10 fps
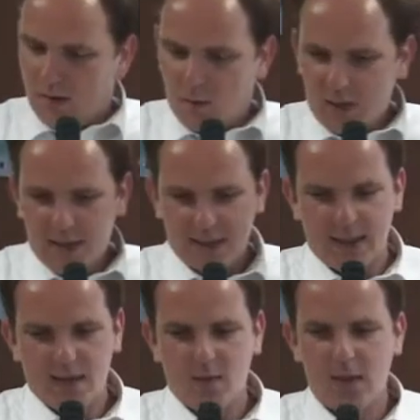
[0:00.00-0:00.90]
What does
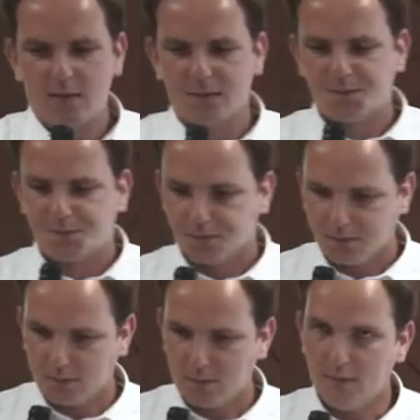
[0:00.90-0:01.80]
that mean?
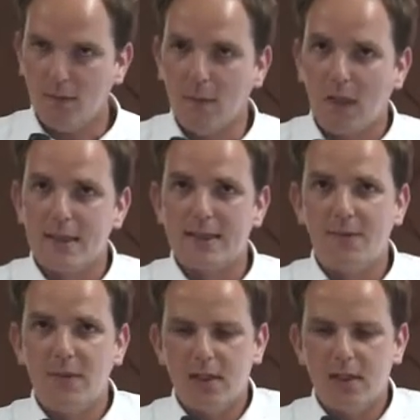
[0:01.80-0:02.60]
Some